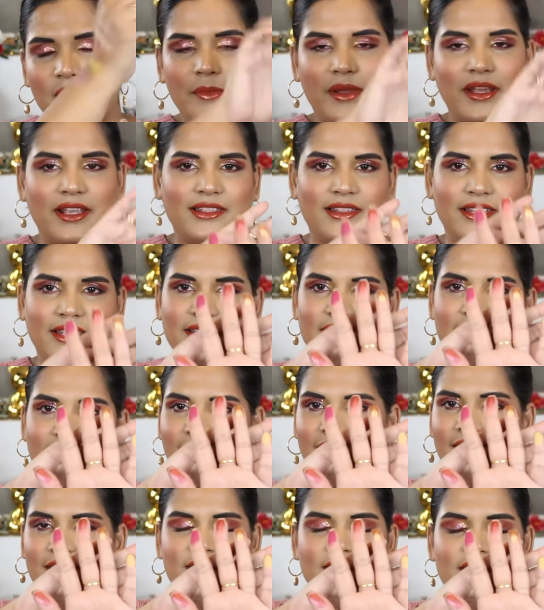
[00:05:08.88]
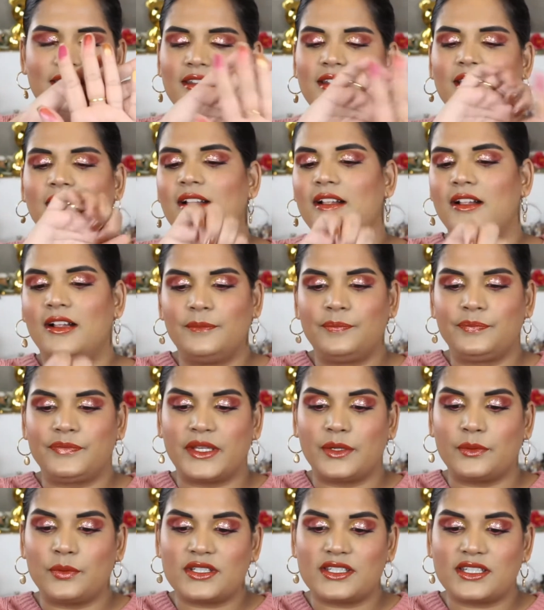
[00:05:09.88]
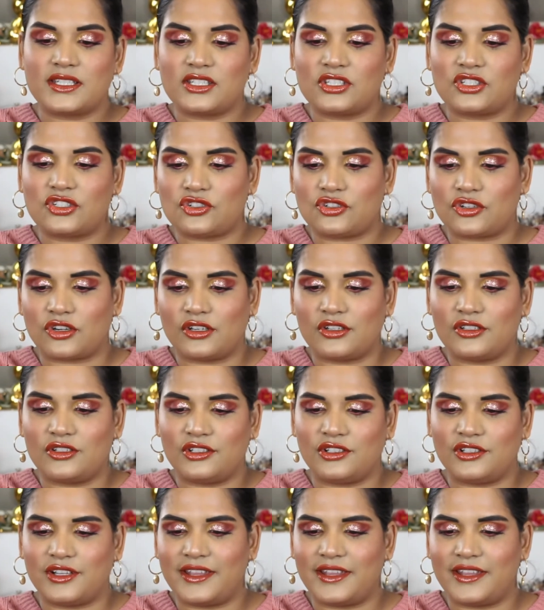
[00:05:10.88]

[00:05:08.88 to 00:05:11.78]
my lid and it was a struggle,